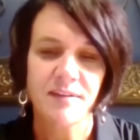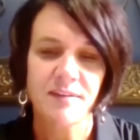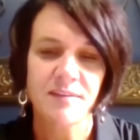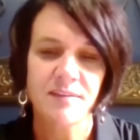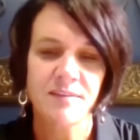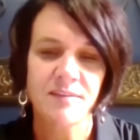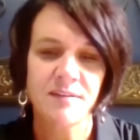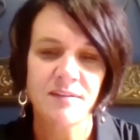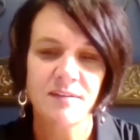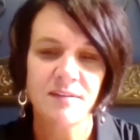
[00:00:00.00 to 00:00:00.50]

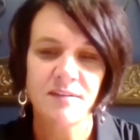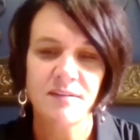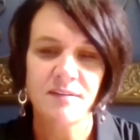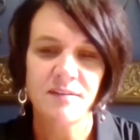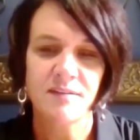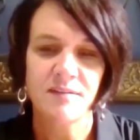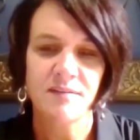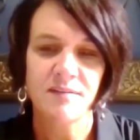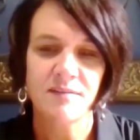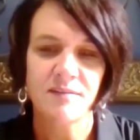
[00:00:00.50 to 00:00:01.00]

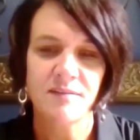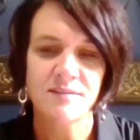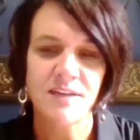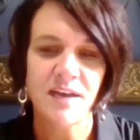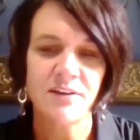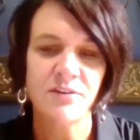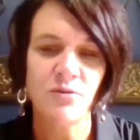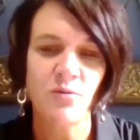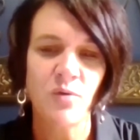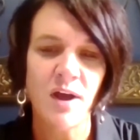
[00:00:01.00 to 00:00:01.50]
the
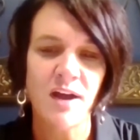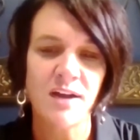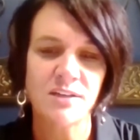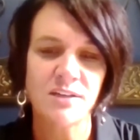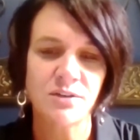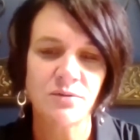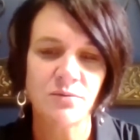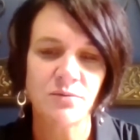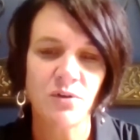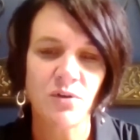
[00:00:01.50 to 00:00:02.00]
Skydro
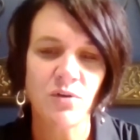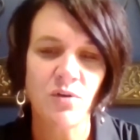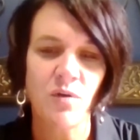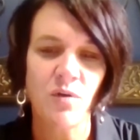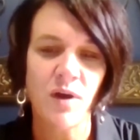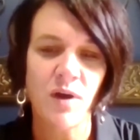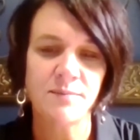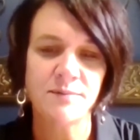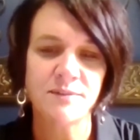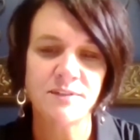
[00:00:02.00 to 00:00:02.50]
washer will go
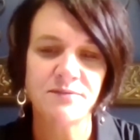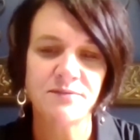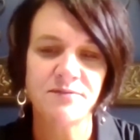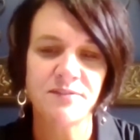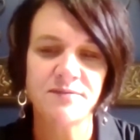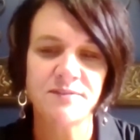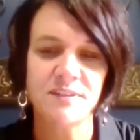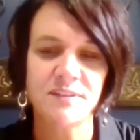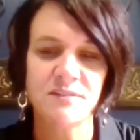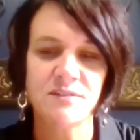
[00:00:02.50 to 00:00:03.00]
up to
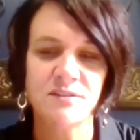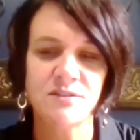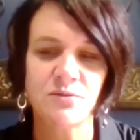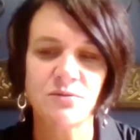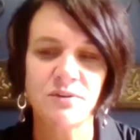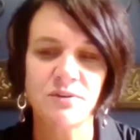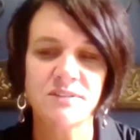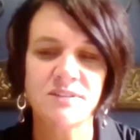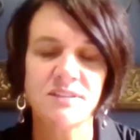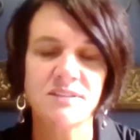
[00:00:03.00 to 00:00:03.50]
15
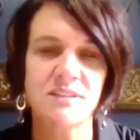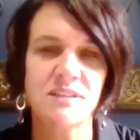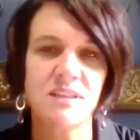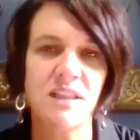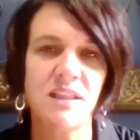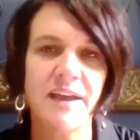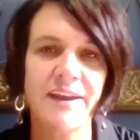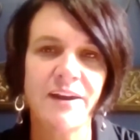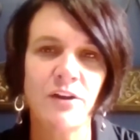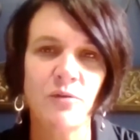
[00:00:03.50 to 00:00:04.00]
stories. It's a
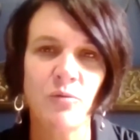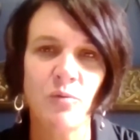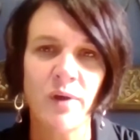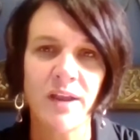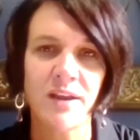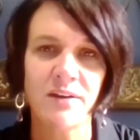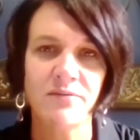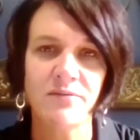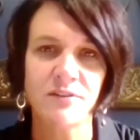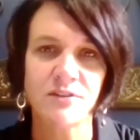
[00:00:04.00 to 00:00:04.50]
lighter
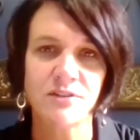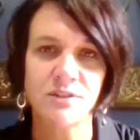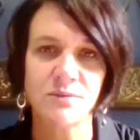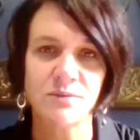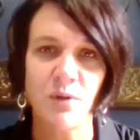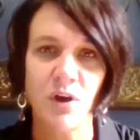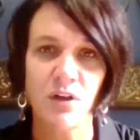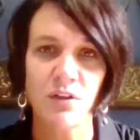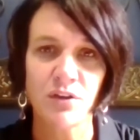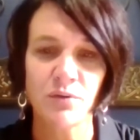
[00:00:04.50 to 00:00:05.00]
weight for
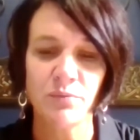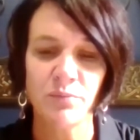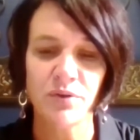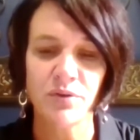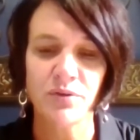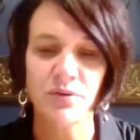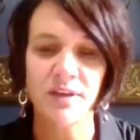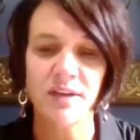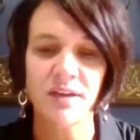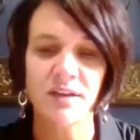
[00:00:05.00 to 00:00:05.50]
smaller
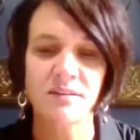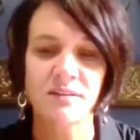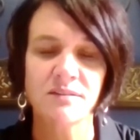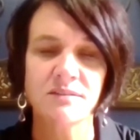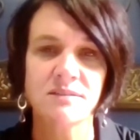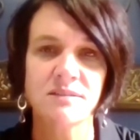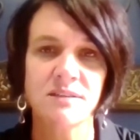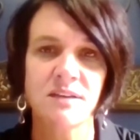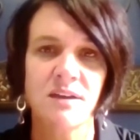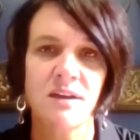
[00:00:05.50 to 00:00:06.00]

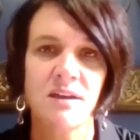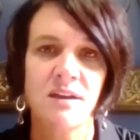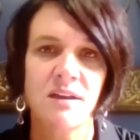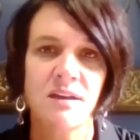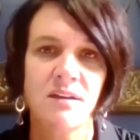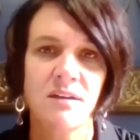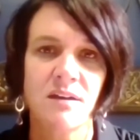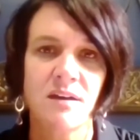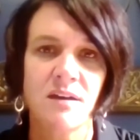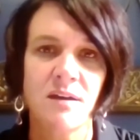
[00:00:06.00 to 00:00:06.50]
buildings
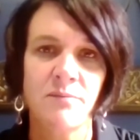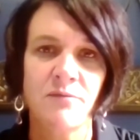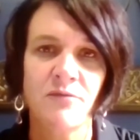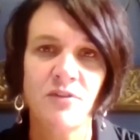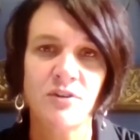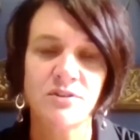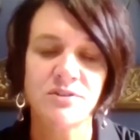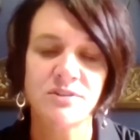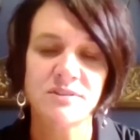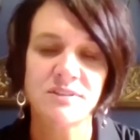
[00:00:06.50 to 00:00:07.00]

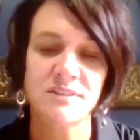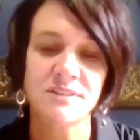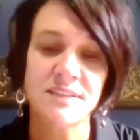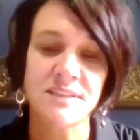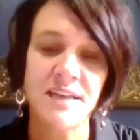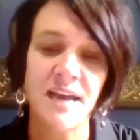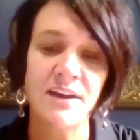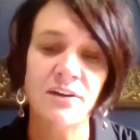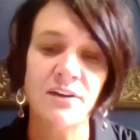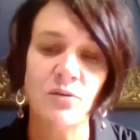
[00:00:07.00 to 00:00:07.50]
versus a
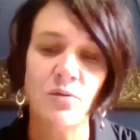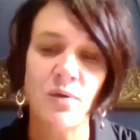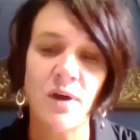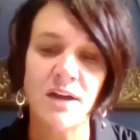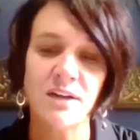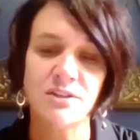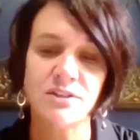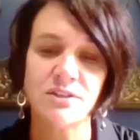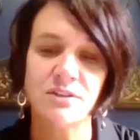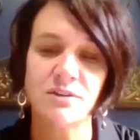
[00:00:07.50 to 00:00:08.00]
Skydro
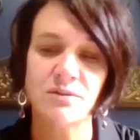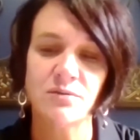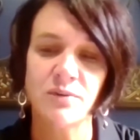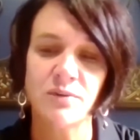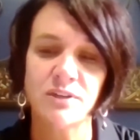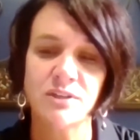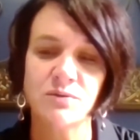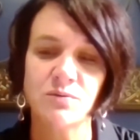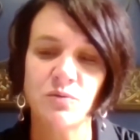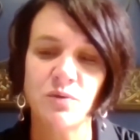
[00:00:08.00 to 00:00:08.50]
washer,
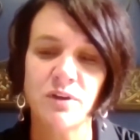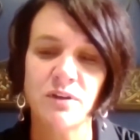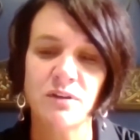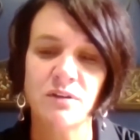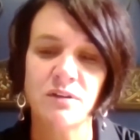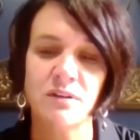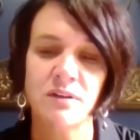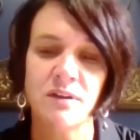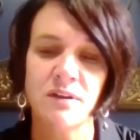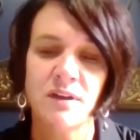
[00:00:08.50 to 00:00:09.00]
which
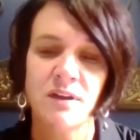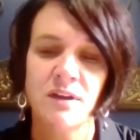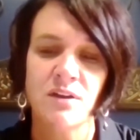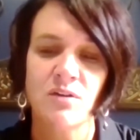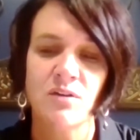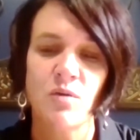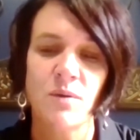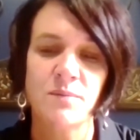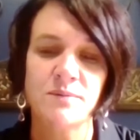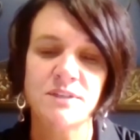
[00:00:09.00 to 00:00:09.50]
will
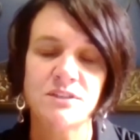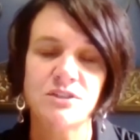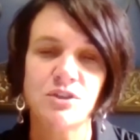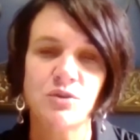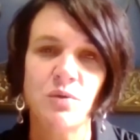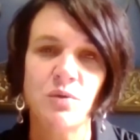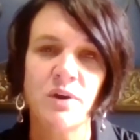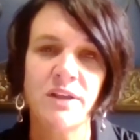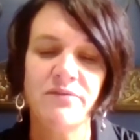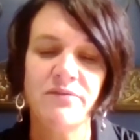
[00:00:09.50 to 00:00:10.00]
go up to
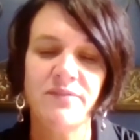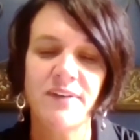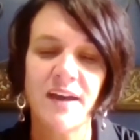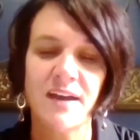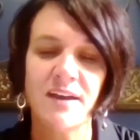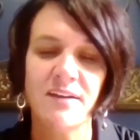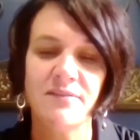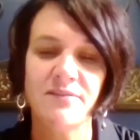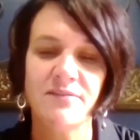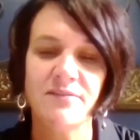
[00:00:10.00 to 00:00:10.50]

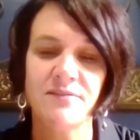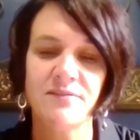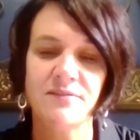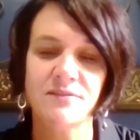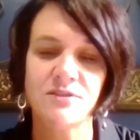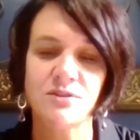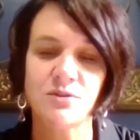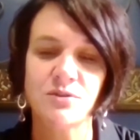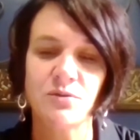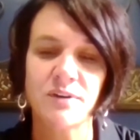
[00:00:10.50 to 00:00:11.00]
25
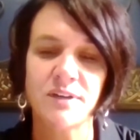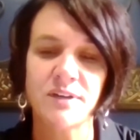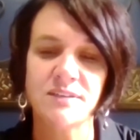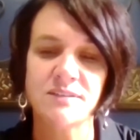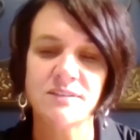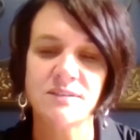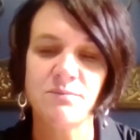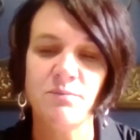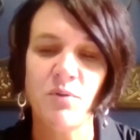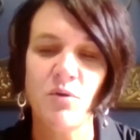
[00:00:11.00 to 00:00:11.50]

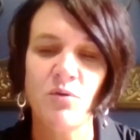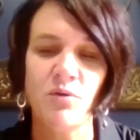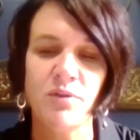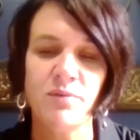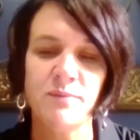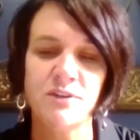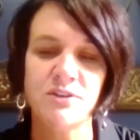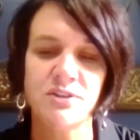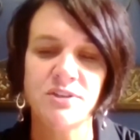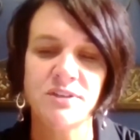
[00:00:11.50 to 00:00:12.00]
stories. Both
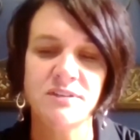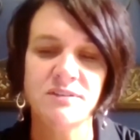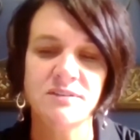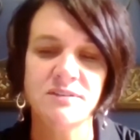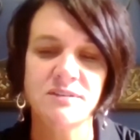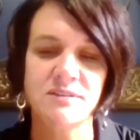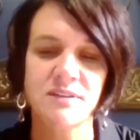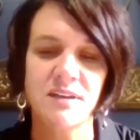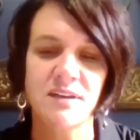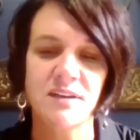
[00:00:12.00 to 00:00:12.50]

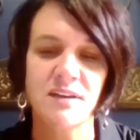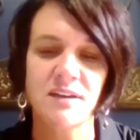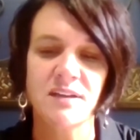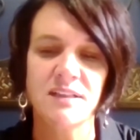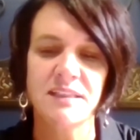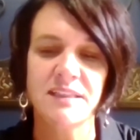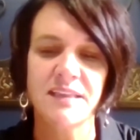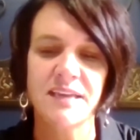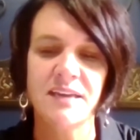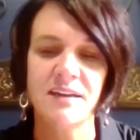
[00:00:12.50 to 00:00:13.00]
machines can
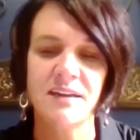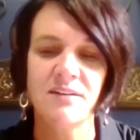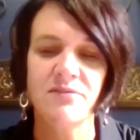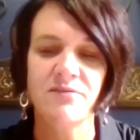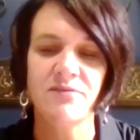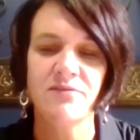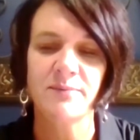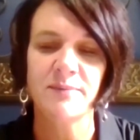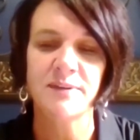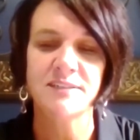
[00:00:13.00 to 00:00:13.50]
clean
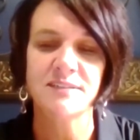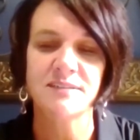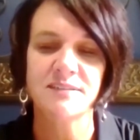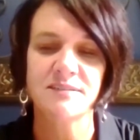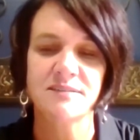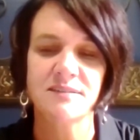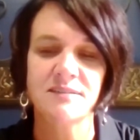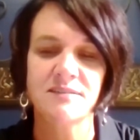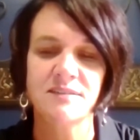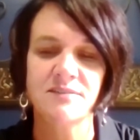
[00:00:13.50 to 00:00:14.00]
from a
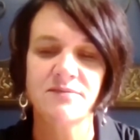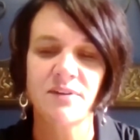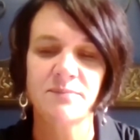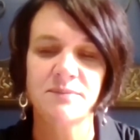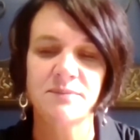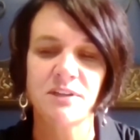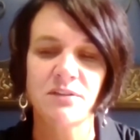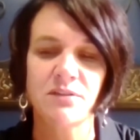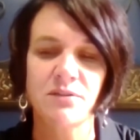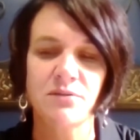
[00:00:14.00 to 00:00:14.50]
distance of
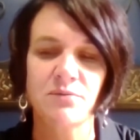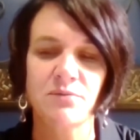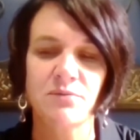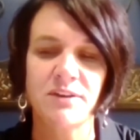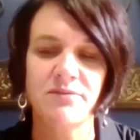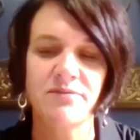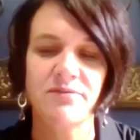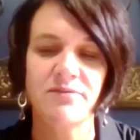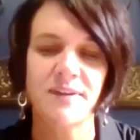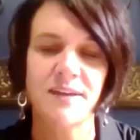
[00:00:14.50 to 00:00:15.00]
up to 3
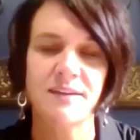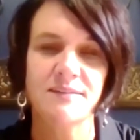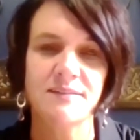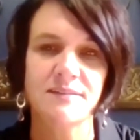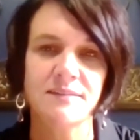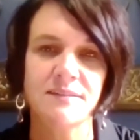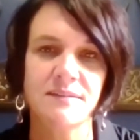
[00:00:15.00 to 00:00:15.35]
feet.